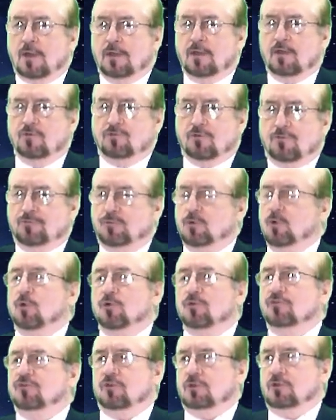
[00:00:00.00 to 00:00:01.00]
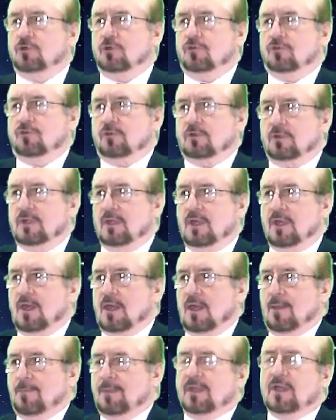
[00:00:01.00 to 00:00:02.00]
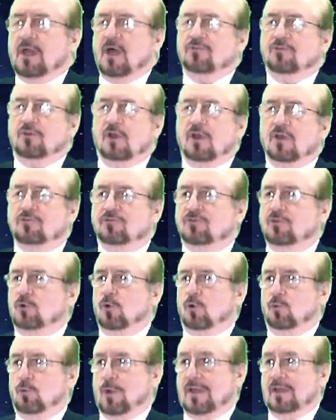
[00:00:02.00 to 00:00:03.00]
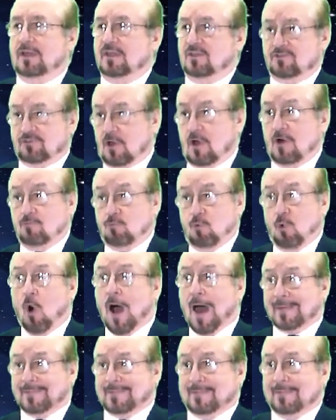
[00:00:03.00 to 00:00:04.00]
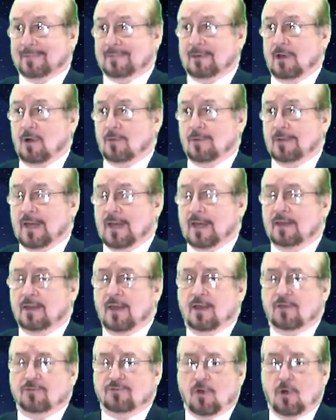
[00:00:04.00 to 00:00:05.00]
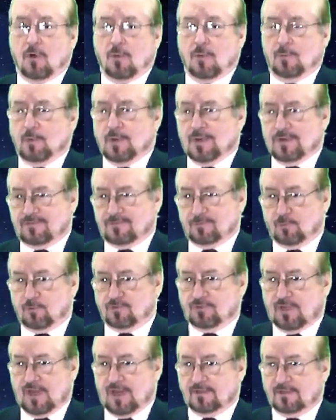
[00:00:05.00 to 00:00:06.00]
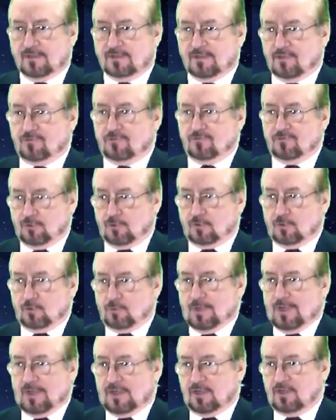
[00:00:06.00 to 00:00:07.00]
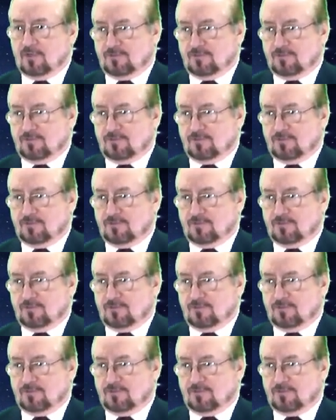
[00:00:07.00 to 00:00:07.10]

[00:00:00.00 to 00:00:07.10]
is a fool's solution because there is zero radius of what? Okay, so we, we're saying that this zero radius